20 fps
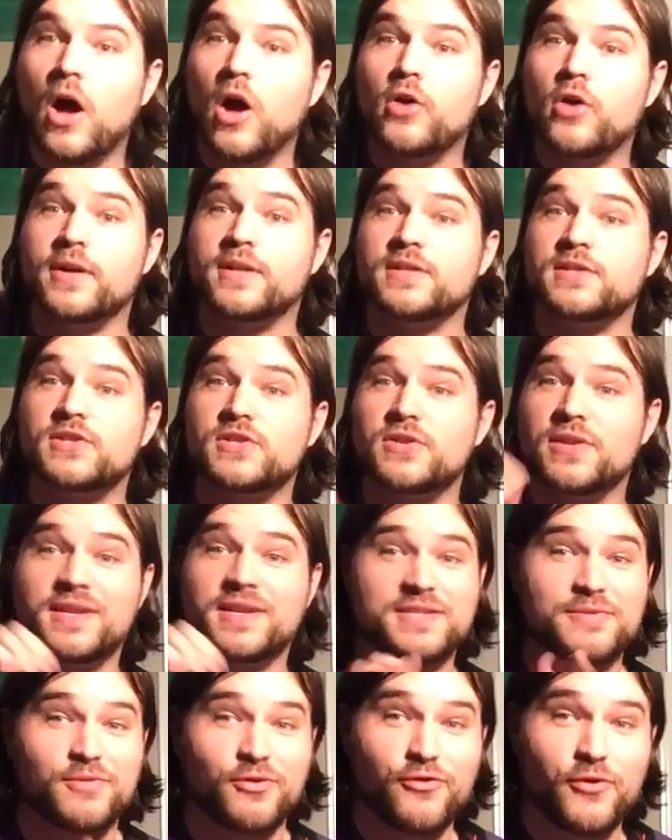Alright, so like I
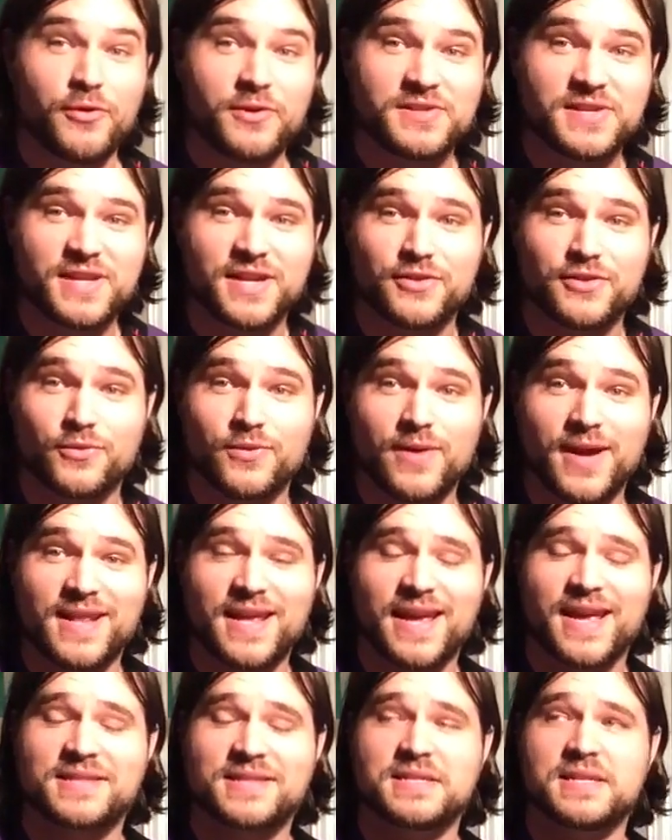said, we're focusing on the right
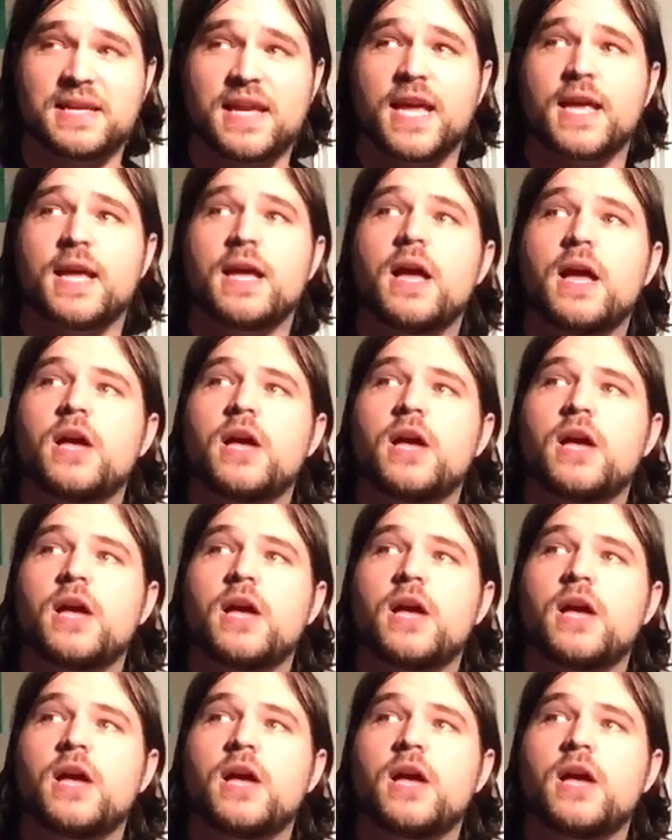hand today.